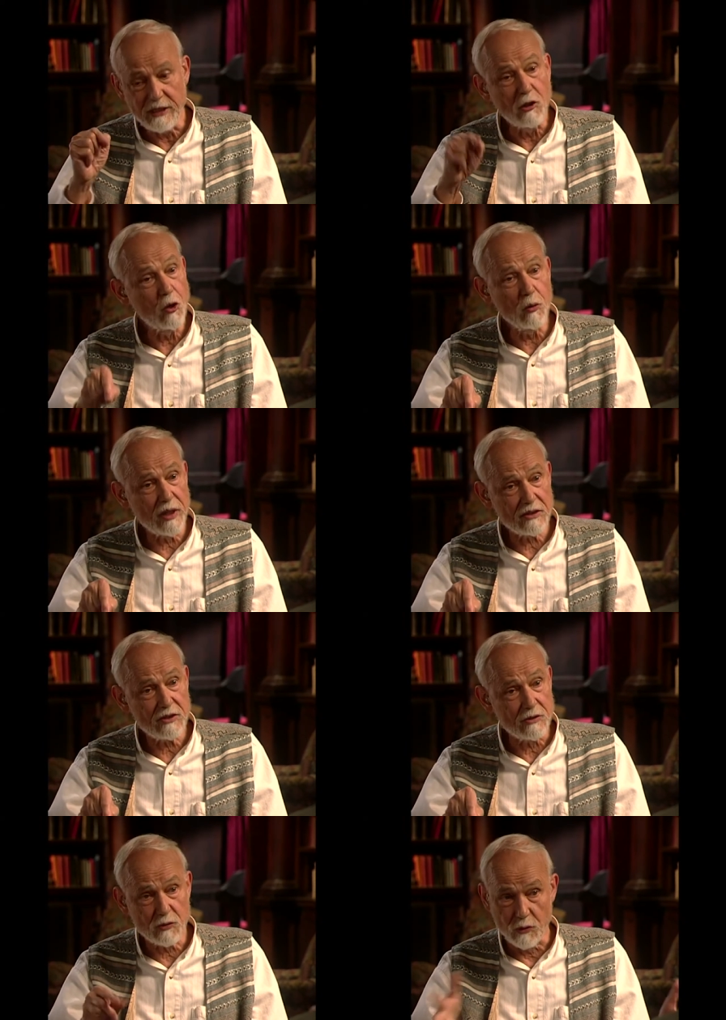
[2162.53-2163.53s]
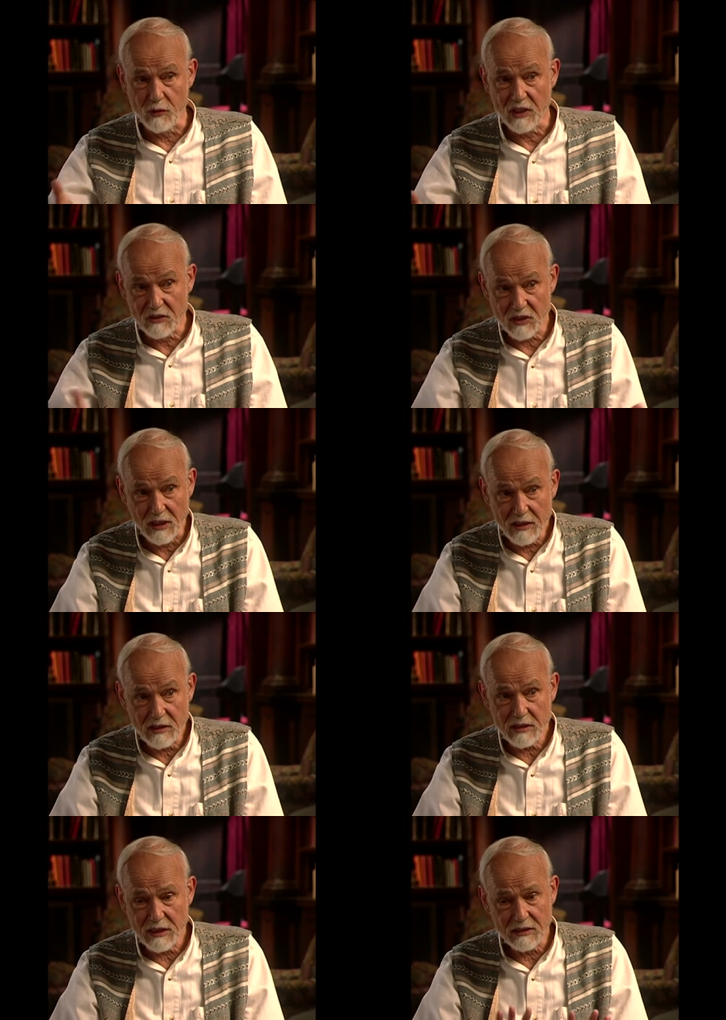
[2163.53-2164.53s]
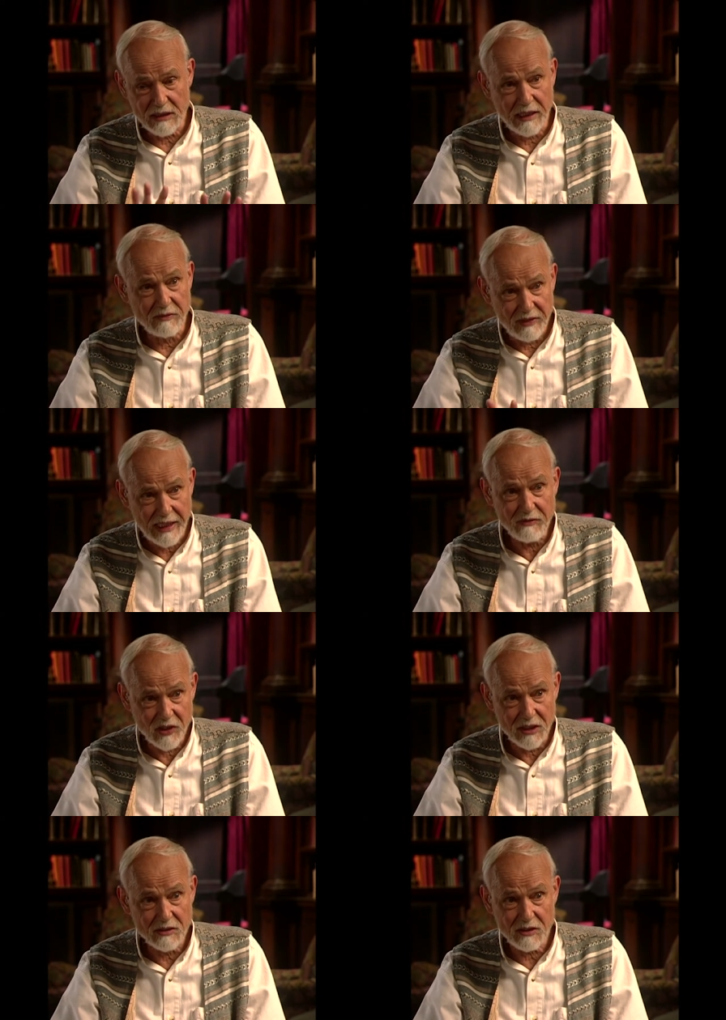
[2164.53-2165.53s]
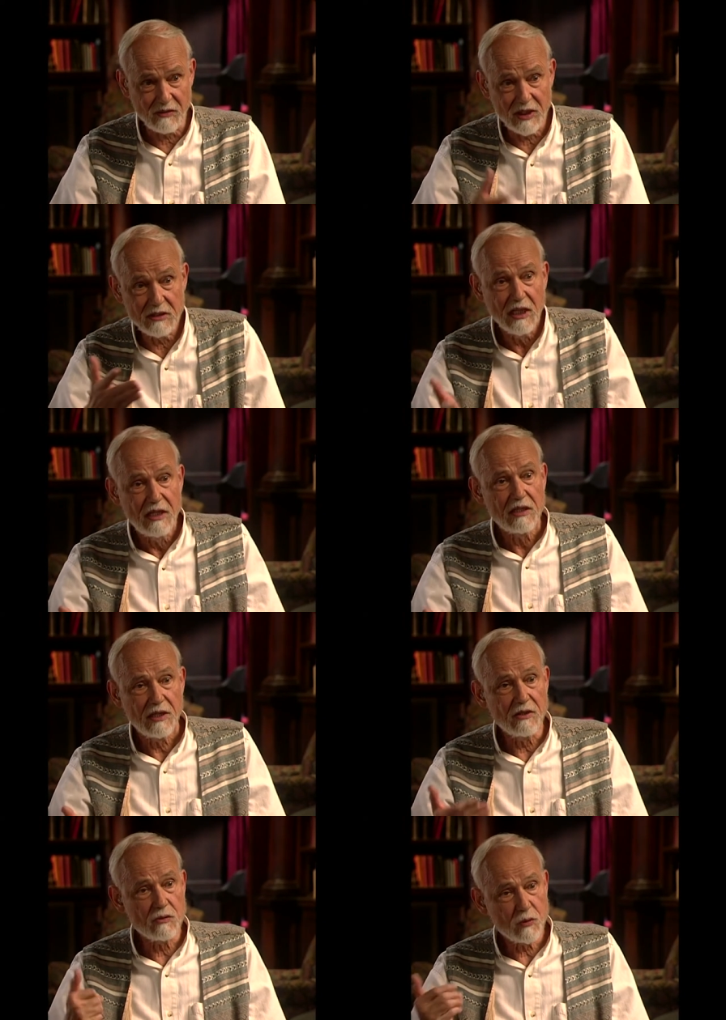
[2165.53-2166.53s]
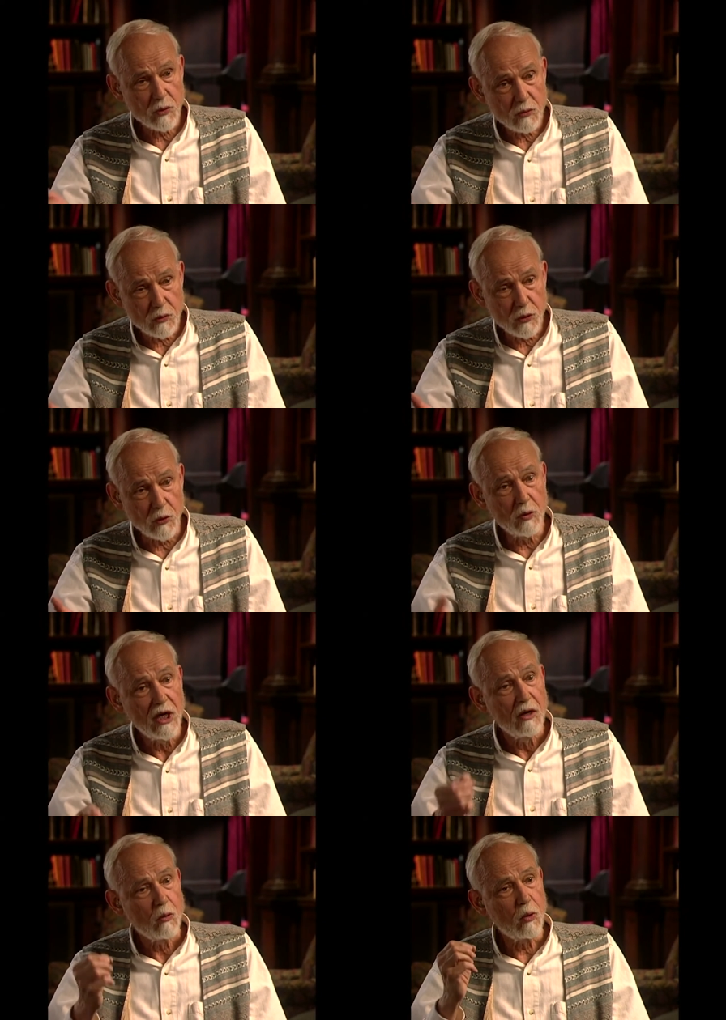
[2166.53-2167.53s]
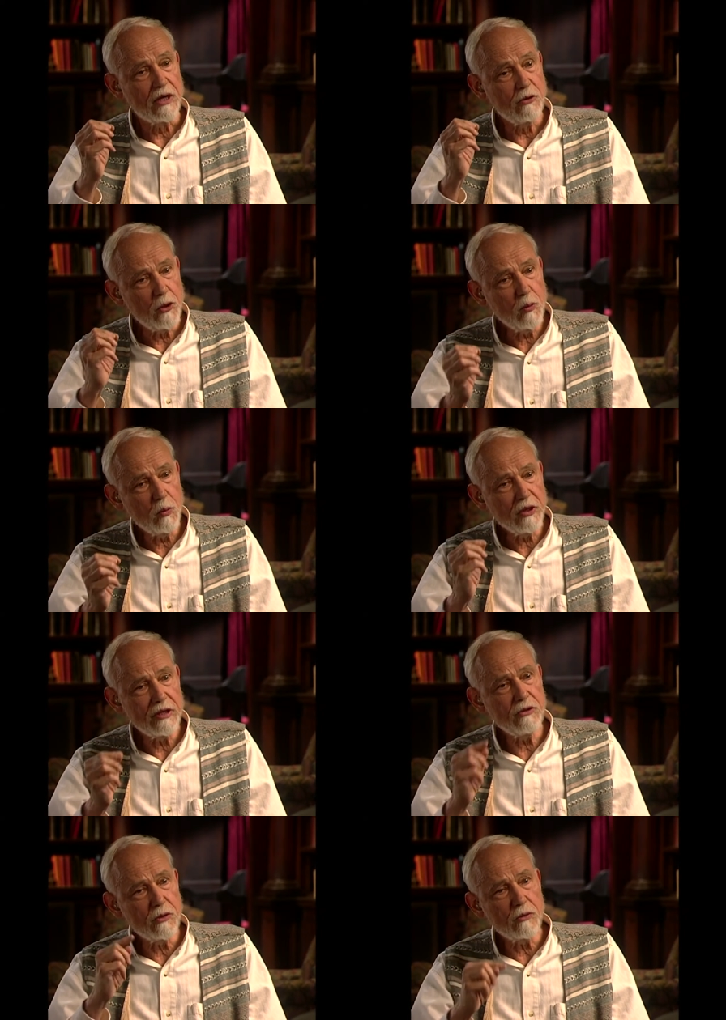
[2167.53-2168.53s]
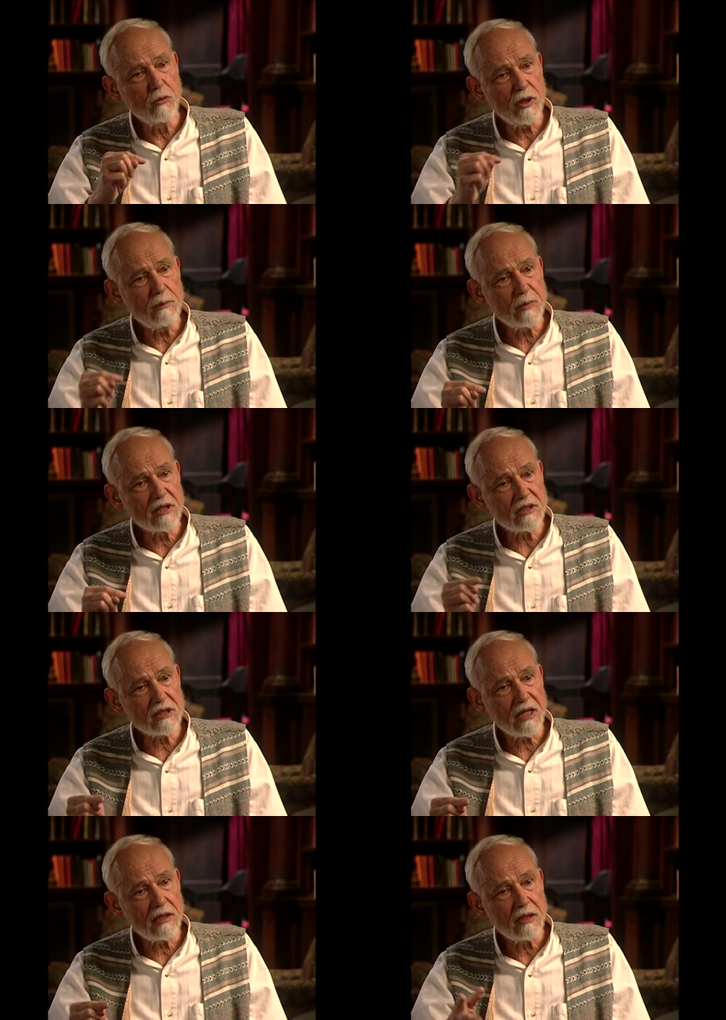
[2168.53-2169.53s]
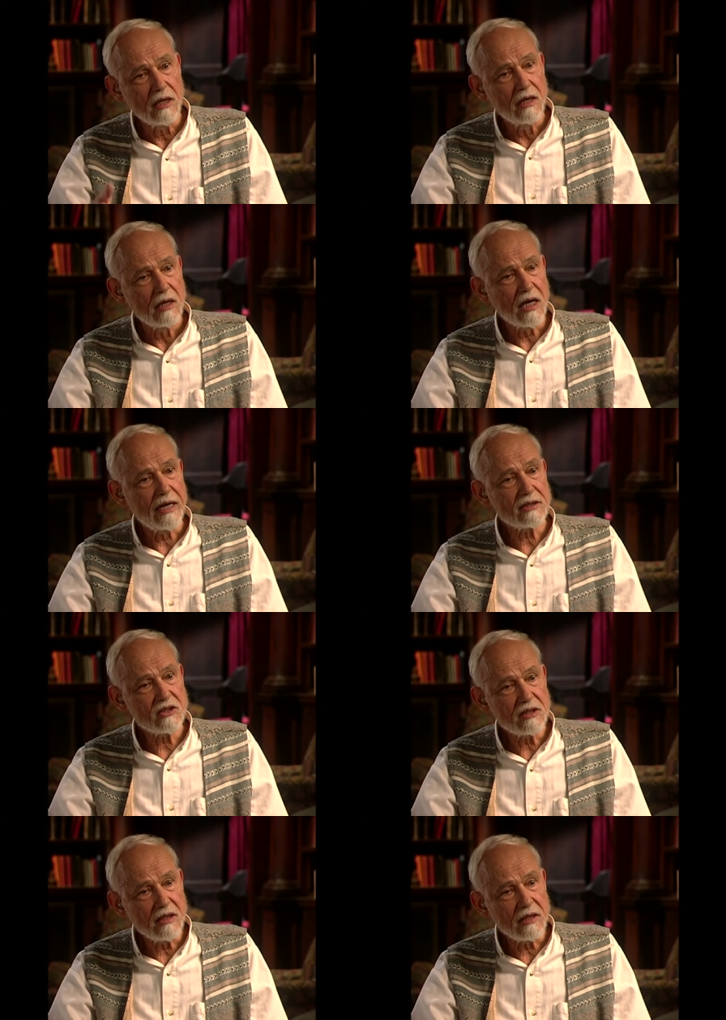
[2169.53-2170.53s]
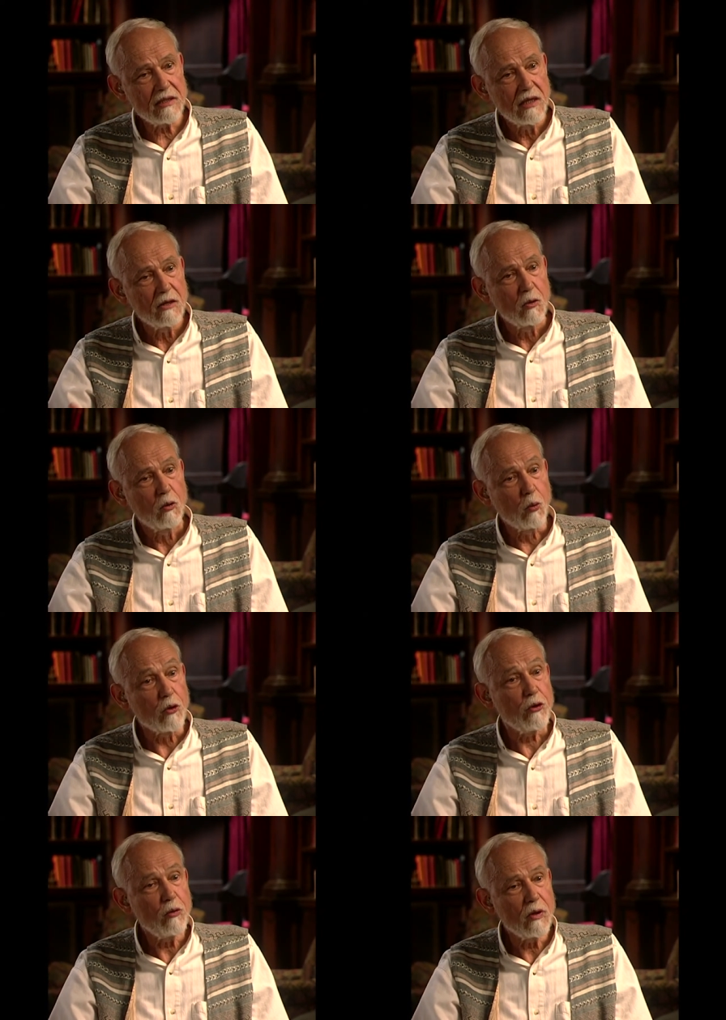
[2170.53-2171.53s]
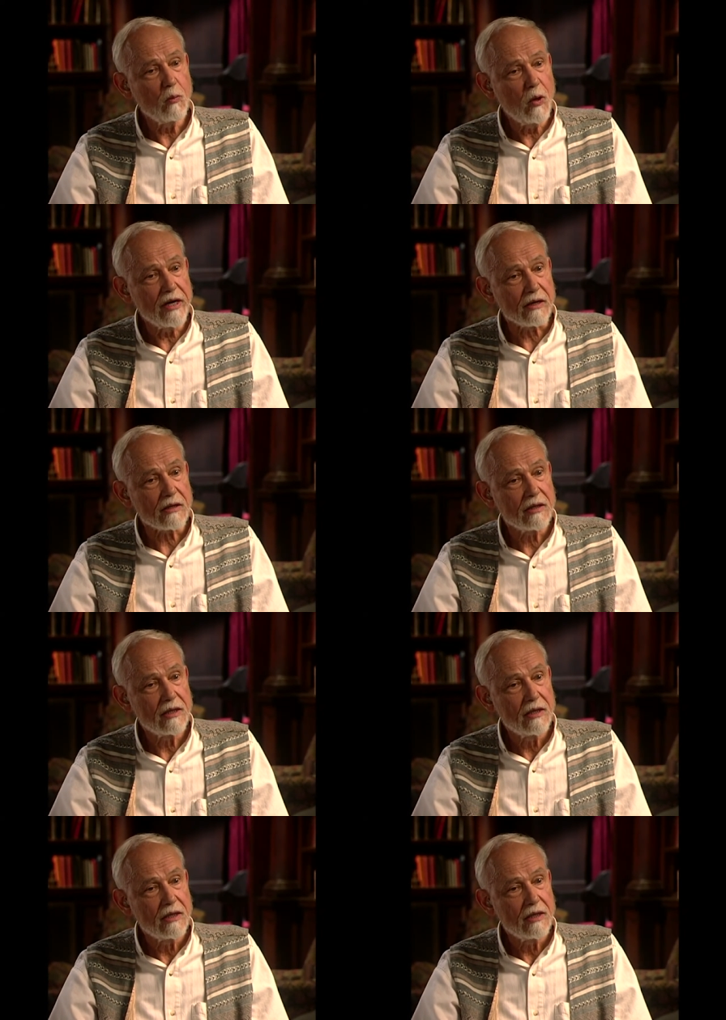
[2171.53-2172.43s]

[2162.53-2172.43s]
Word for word: we know this is true. The scientists have evidence of this. They're tr true. When you were in your dreamless state last night, were you aware?